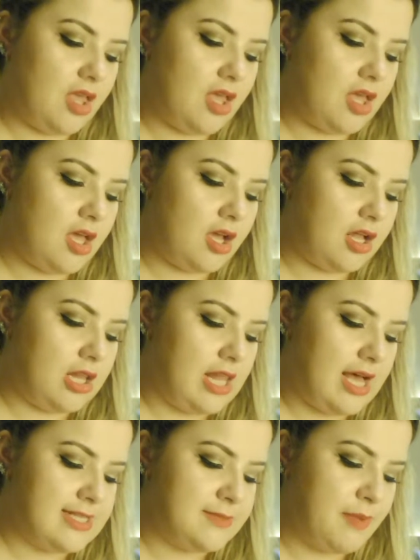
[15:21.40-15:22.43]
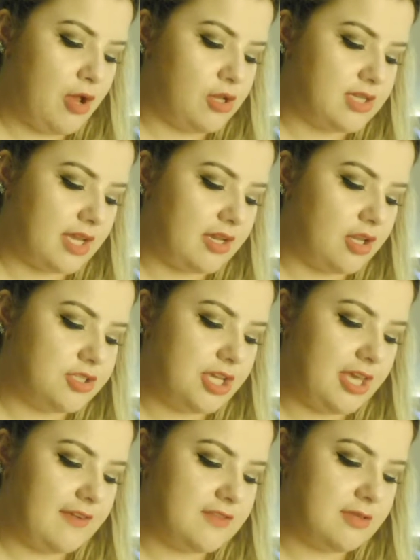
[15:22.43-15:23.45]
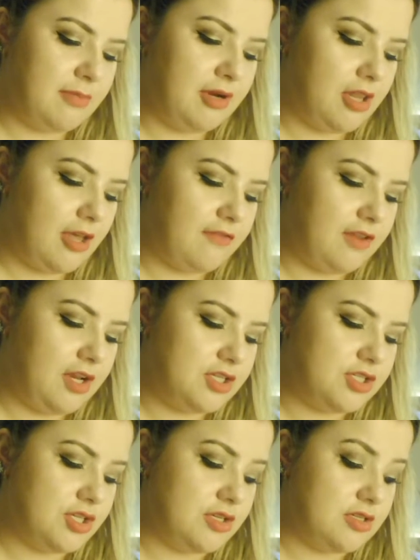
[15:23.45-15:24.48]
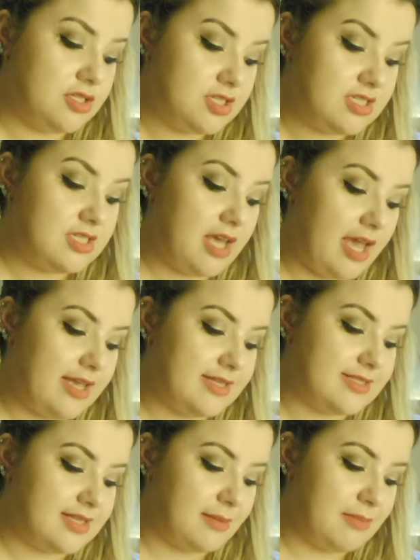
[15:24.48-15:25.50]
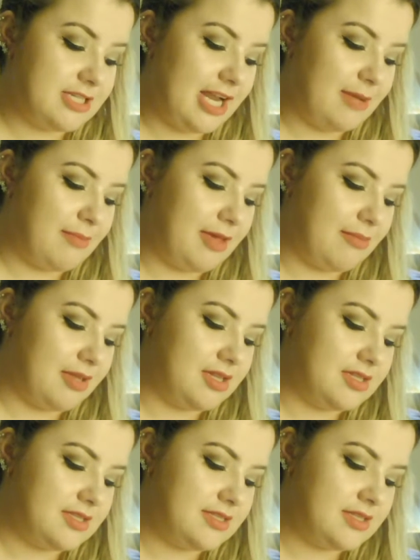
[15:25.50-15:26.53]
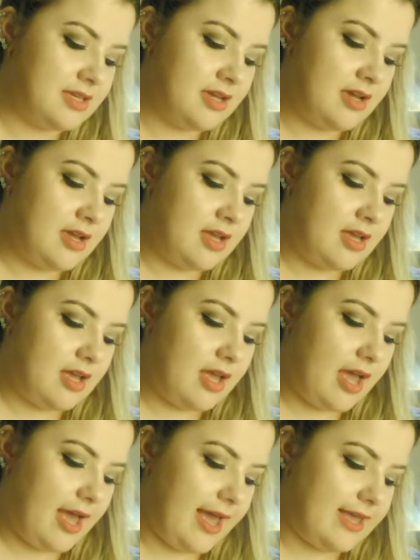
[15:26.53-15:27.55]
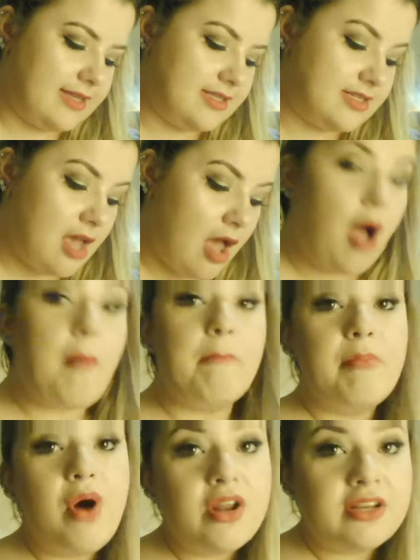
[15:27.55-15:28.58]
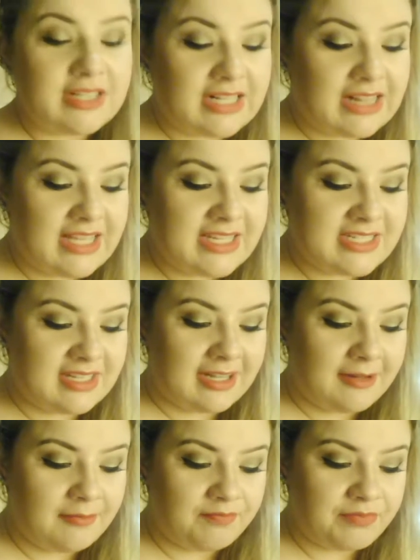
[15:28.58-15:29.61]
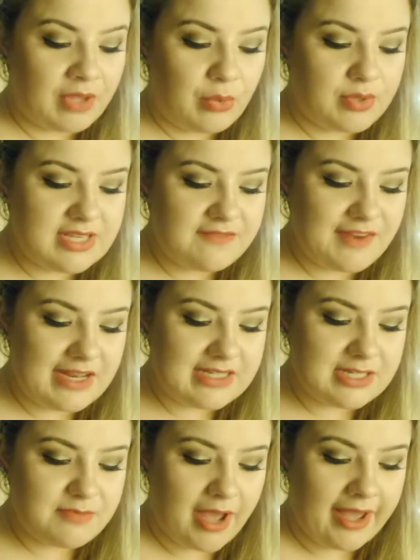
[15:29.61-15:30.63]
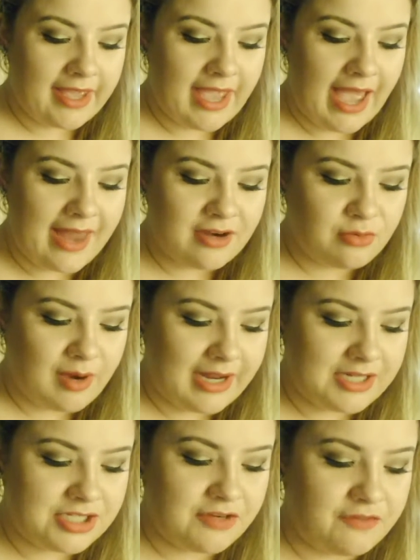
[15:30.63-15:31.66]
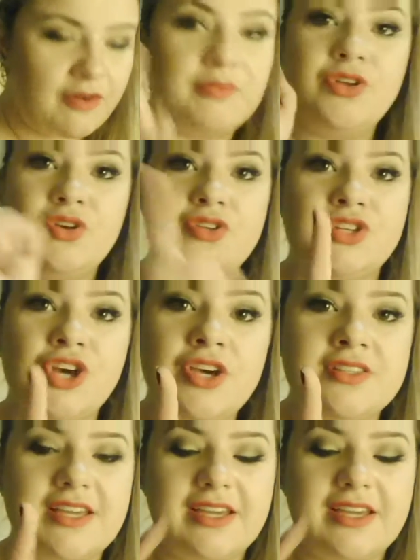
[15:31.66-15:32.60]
Glass pearl technology gives a mirror-like finish to today's metallic pigments. And modern glitter was invented by a cattle rancher from New Jersey.